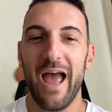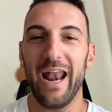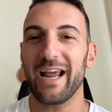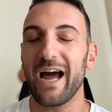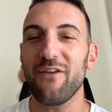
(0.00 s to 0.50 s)

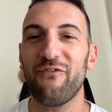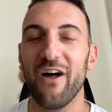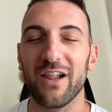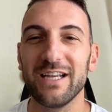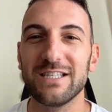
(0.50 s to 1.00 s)
And I kind of
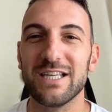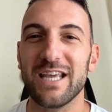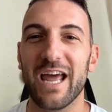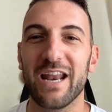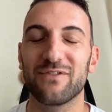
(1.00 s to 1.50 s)
fell into
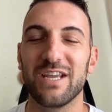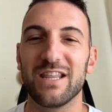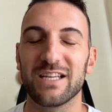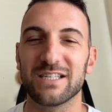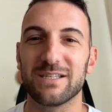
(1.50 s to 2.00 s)
the N F T
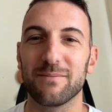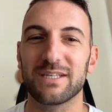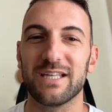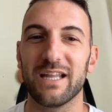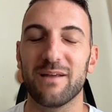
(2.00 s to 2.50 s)
thing to some
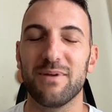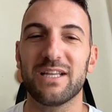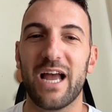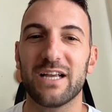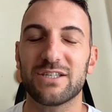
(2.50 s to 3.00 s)
extent. I've been
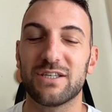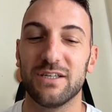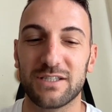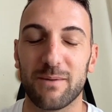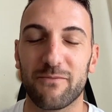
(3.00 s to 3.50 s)
attached
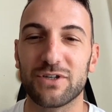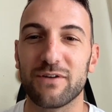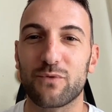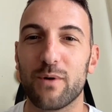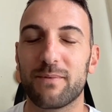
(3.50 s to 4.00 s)
to some
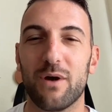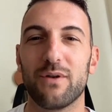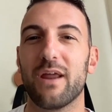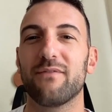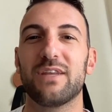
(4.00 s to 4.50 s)
version of crypto
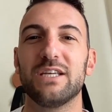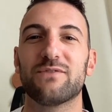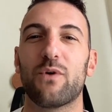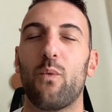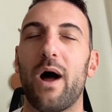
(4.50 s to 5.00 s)
and N F
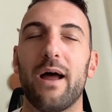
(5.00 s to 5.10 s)
Ts for a